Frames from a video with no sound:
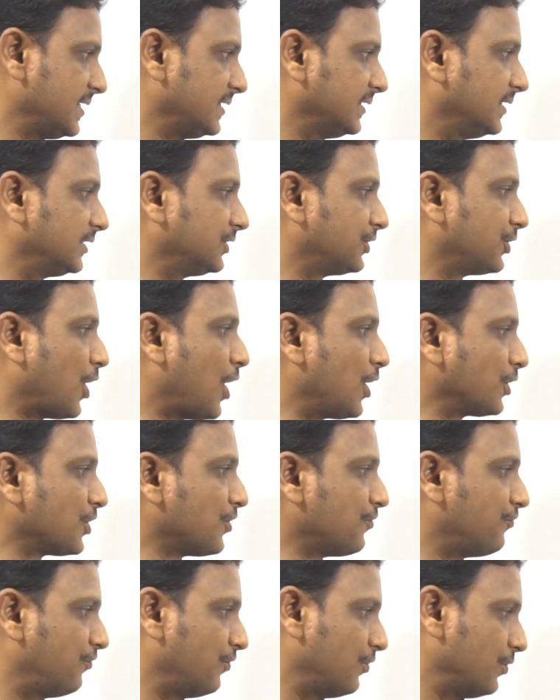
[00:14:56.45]
The thought
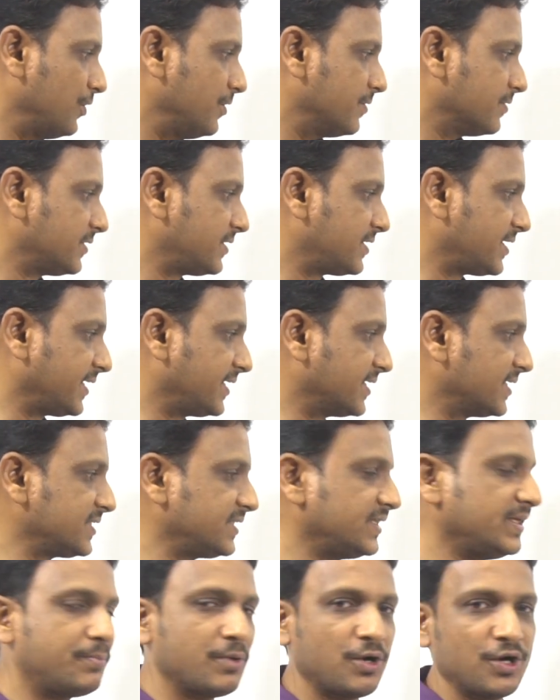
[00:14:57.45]
of food triggers
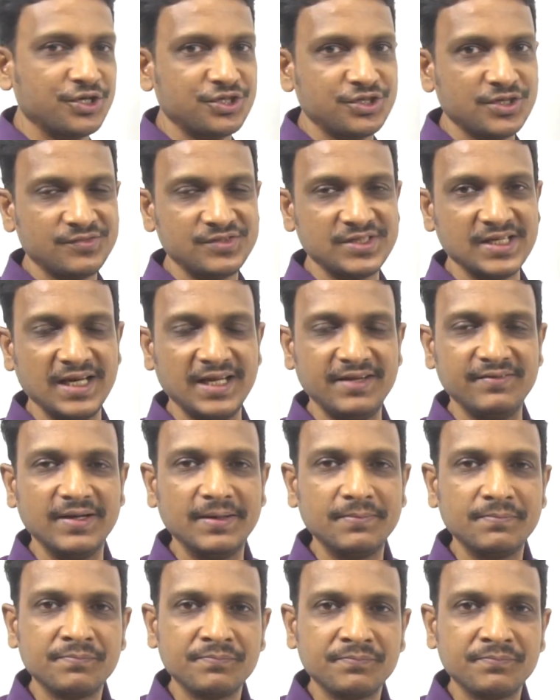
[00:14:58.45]
the production of saliva.